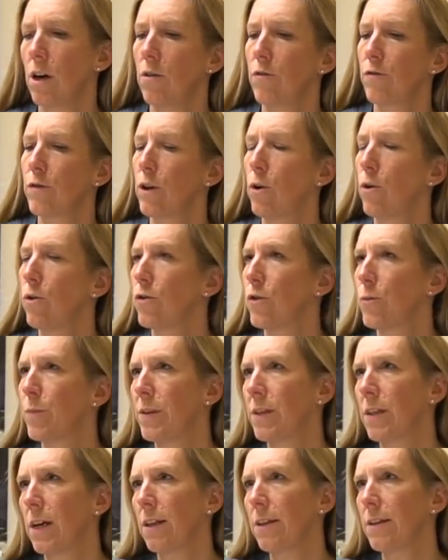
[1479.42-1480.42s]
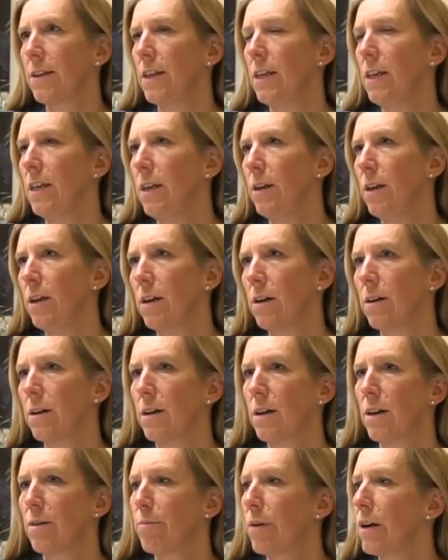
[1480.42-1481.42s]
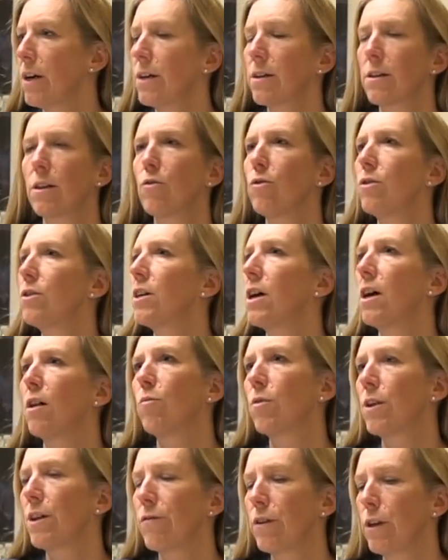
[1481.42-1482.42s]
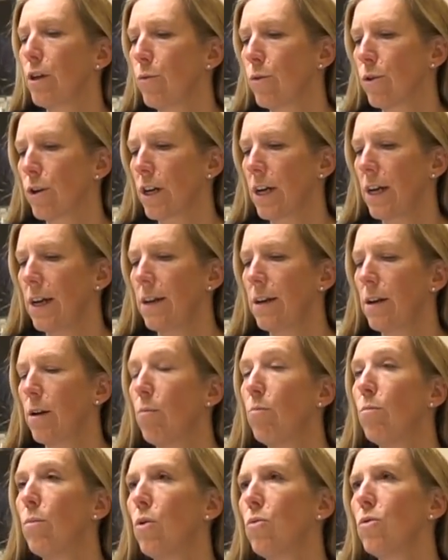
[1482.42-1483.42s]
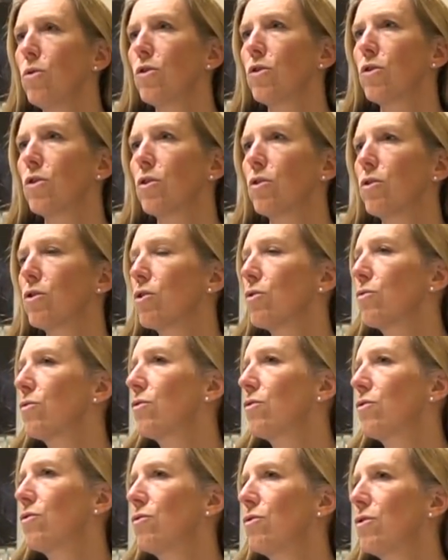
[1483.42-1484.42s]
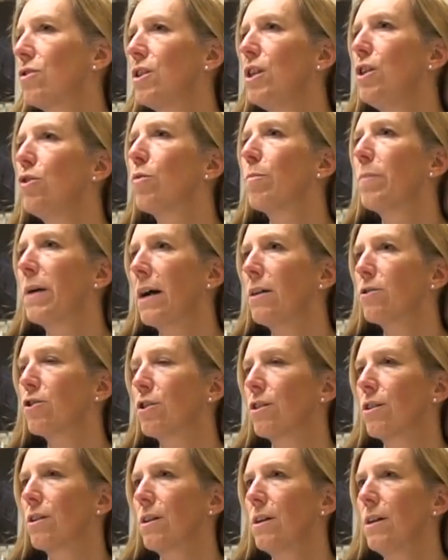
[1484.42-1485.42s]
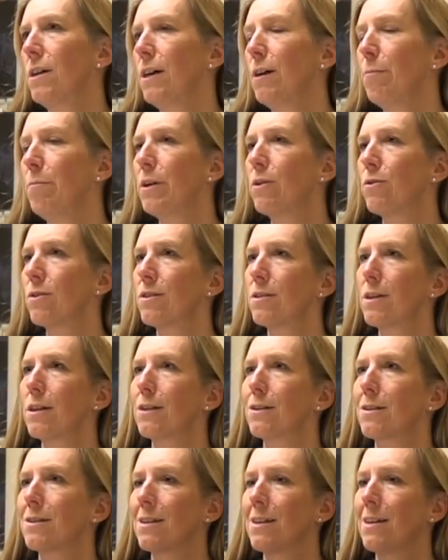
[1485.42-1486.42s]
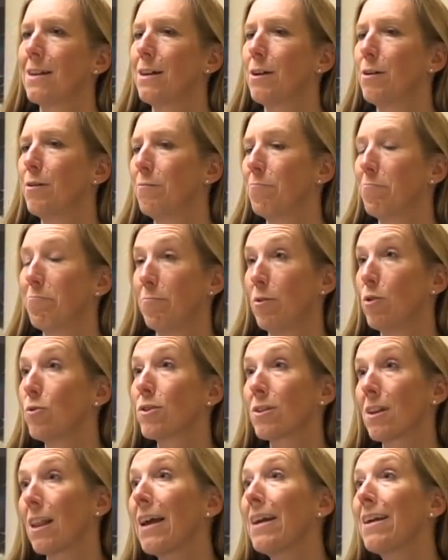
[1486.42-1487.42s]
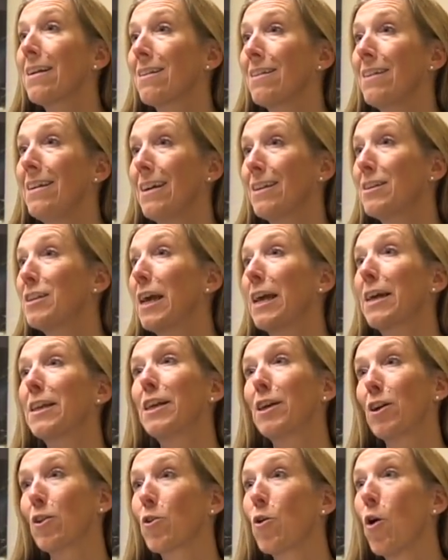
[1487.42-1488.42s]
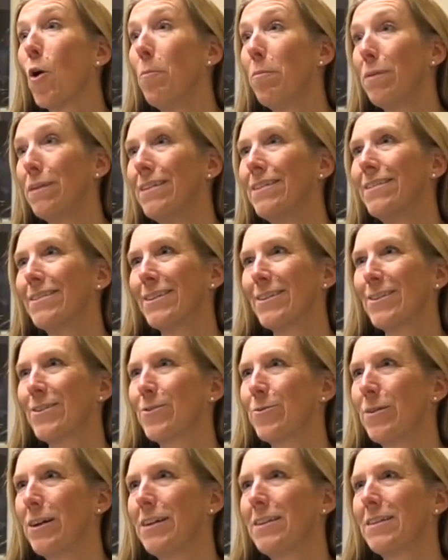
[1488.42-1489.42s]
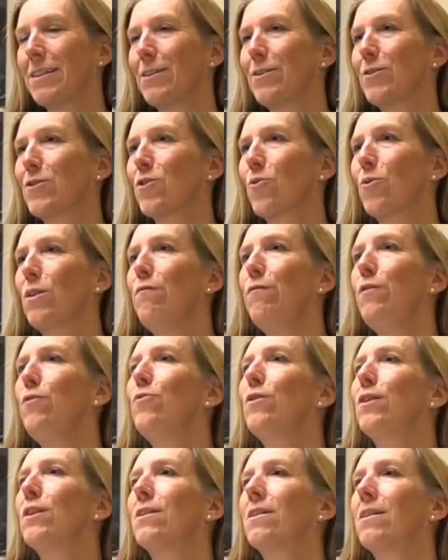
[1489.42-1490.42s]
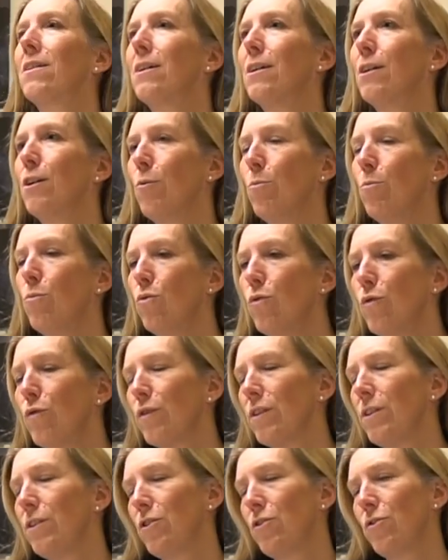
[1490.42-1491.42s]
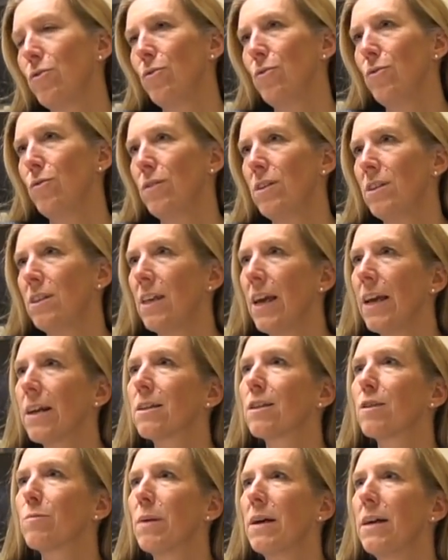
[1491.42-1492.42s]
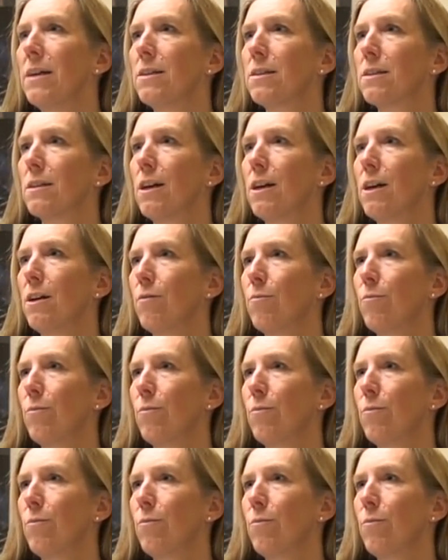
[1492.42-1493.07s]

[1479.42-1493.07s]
of the hospitality part, the hotel, whatever you work in most, so to see your passion. Because there's most likely a technical component to it. So if you can move into the tech space